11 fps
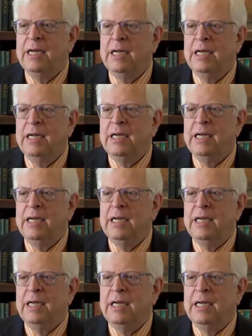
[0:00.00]
you're saying that
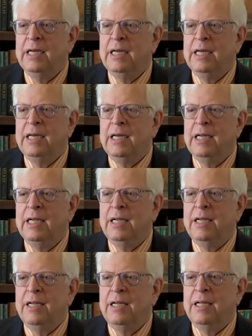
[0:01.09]
God will not do
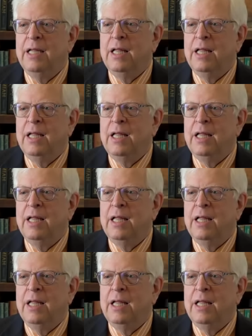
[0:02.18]
it.